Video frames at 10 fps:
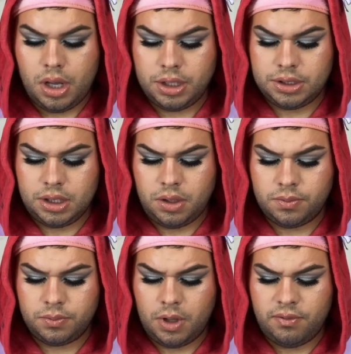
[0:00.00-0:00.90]
It's
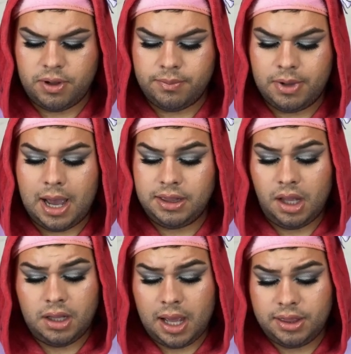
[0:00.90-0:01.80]
cute. Love it. I
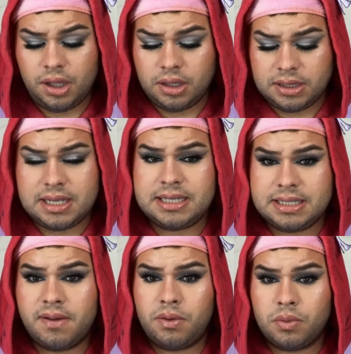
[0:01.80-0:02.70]
thought day
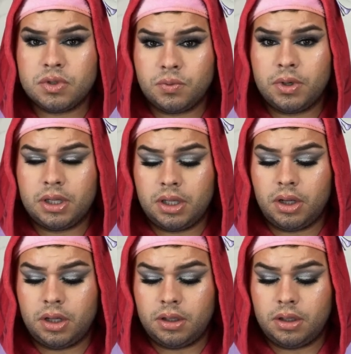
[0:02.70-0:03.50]
seven was really good.